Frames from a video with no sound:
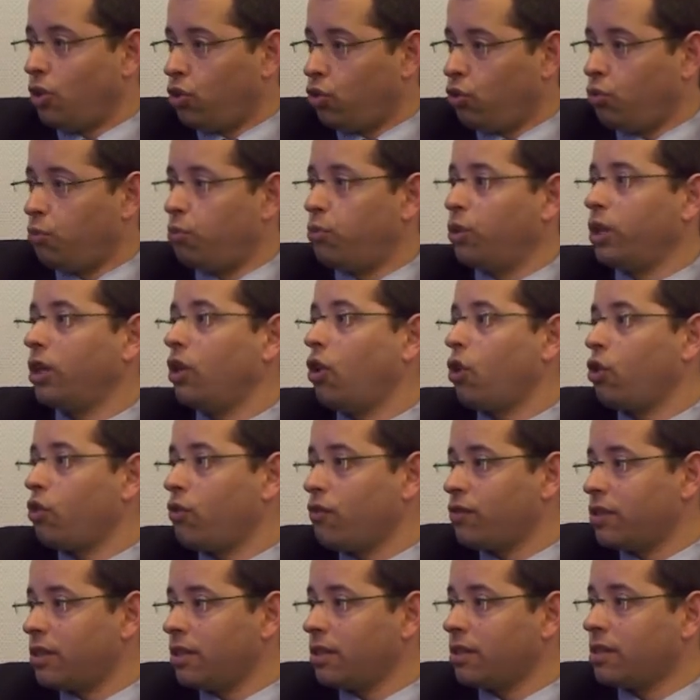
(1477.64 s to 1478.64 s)
to bring all
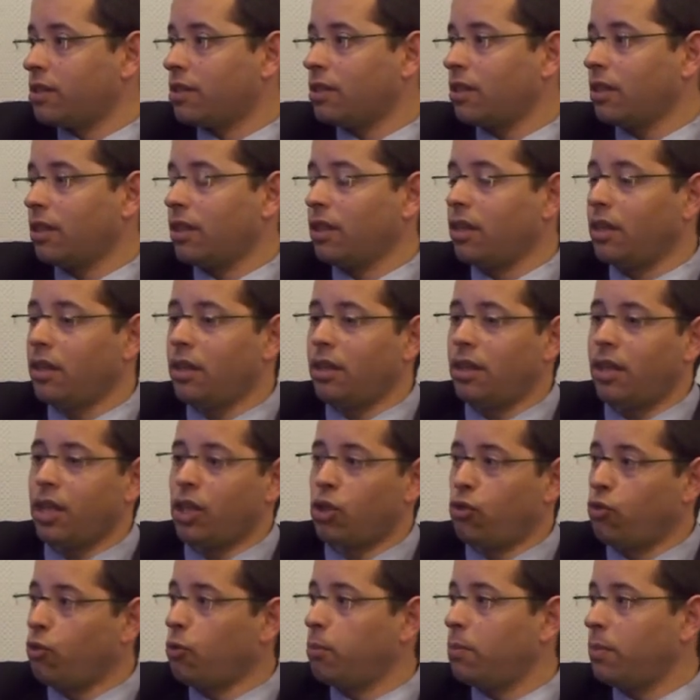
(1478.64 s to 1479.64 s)
of this
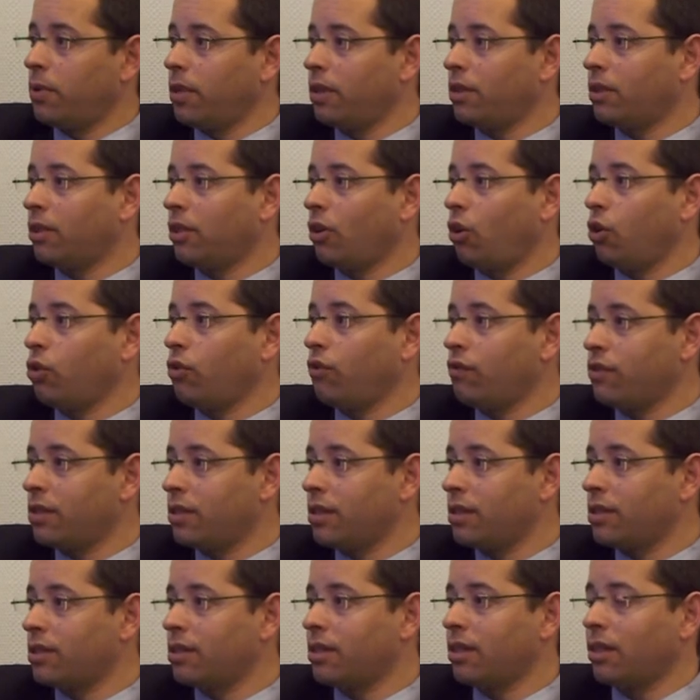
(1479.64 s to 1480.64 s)
equipment, all of
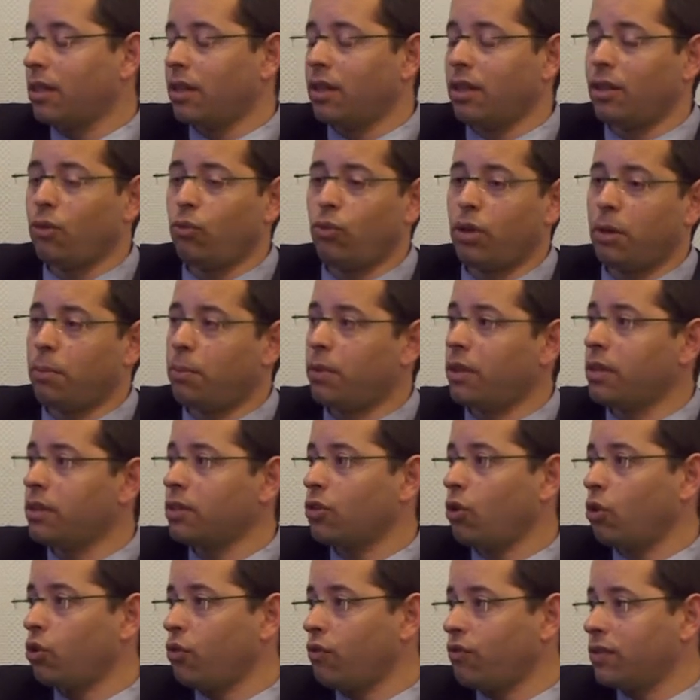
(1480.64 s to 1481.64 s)
these weapons,
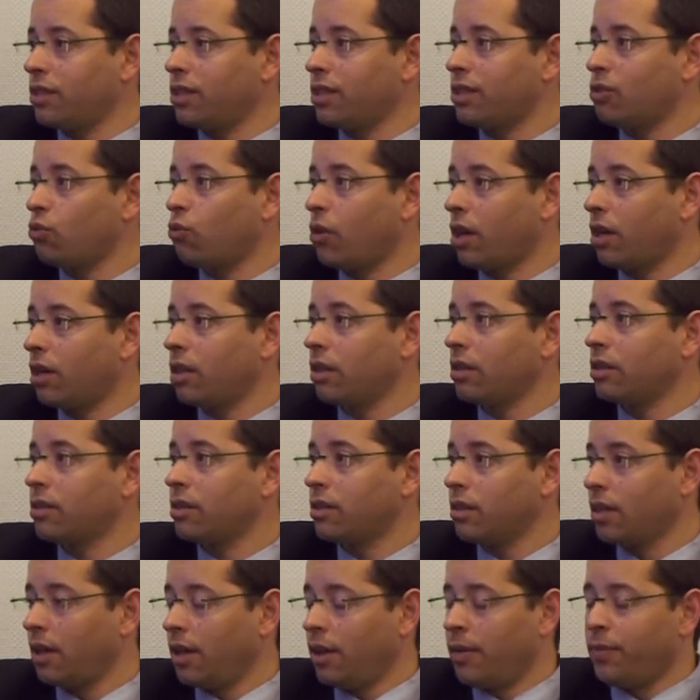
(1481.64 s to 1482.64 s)
all of these rockets,
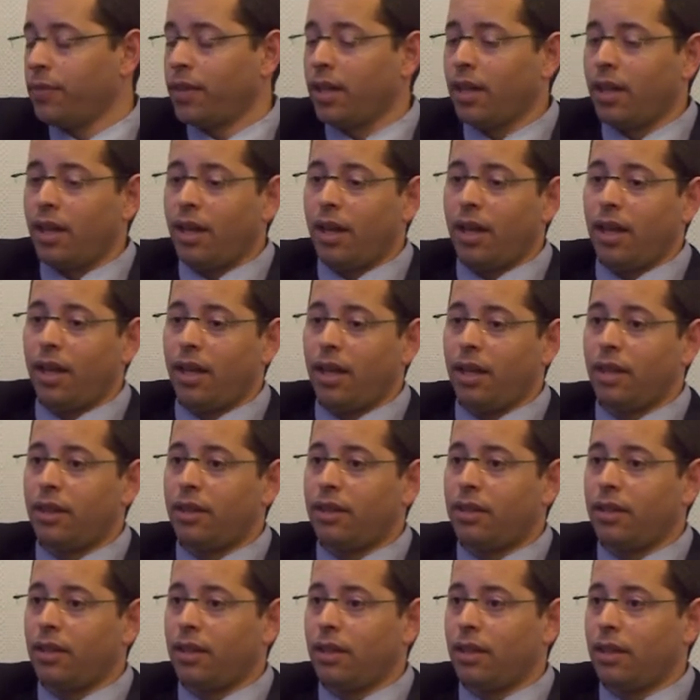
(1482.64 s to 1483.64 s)
and
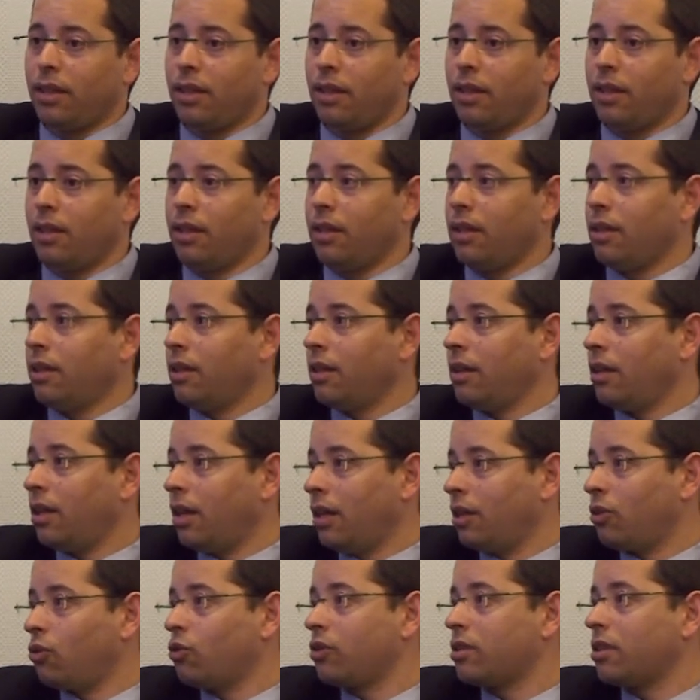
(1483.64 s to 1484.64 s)

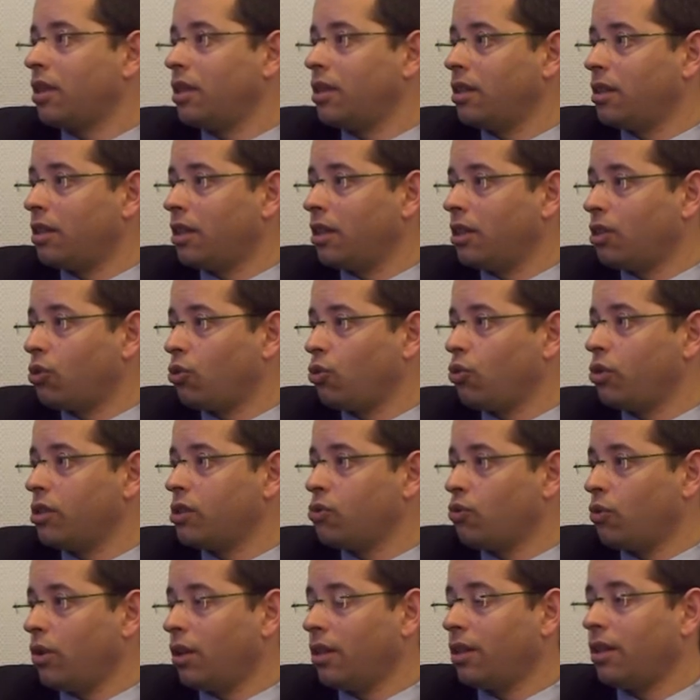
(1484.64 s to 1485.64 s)
to send it into
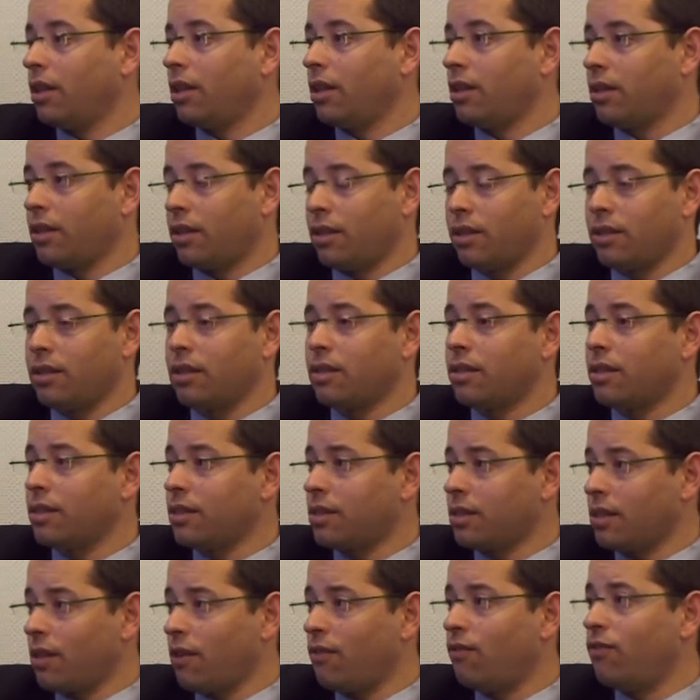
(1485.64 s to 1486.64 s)
Israel. And this
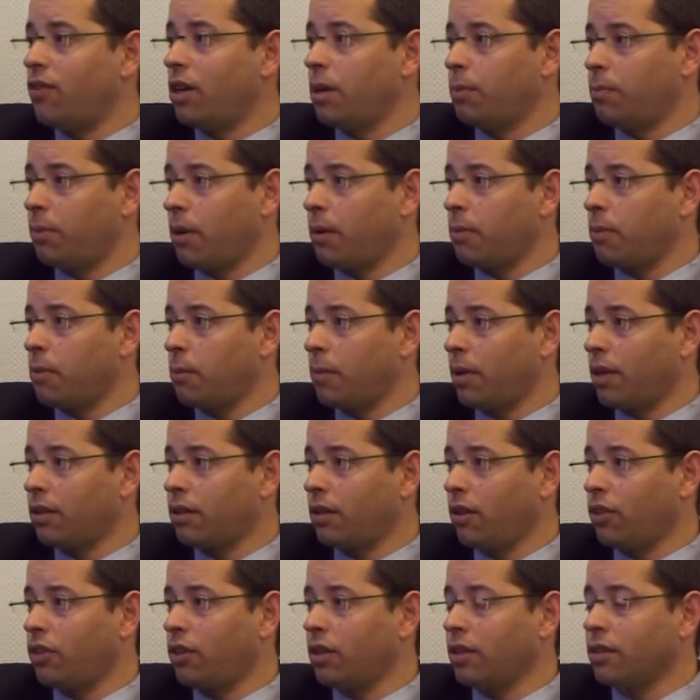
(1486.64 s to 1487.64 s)
is a very
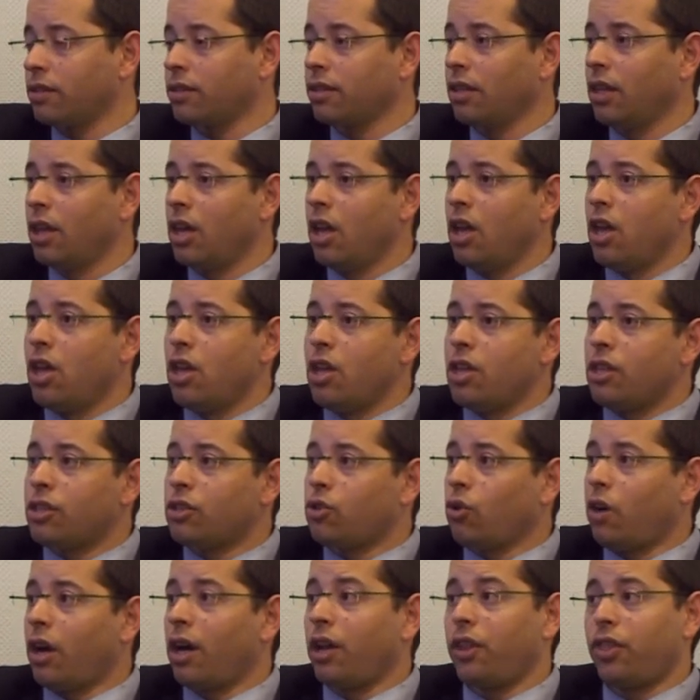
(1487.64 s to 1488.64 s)
problematic thing. Okay.
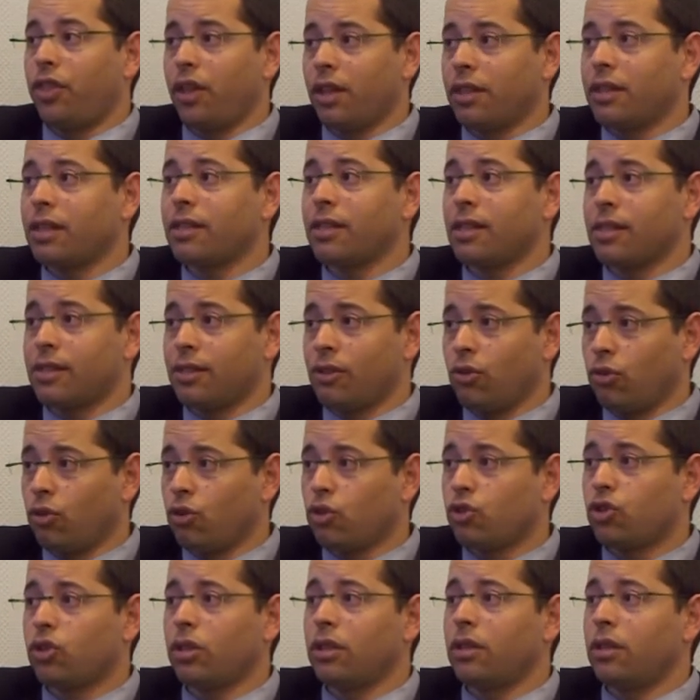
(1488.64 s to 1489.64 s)
So I think that the
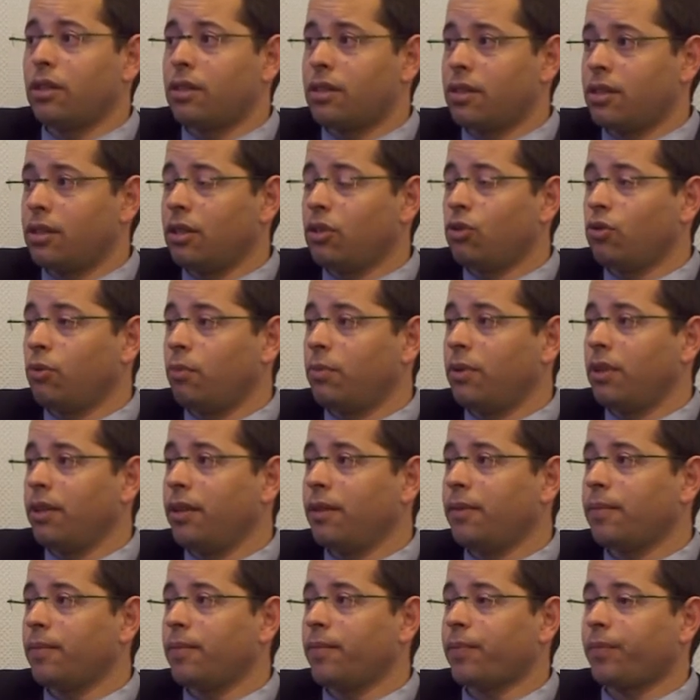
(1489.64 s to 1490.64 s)
solution it need to
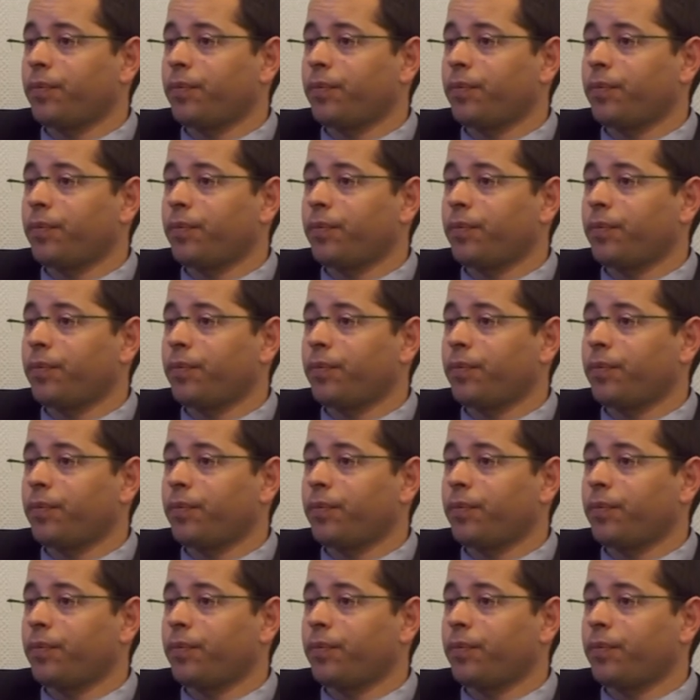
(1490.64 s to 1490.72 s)
be.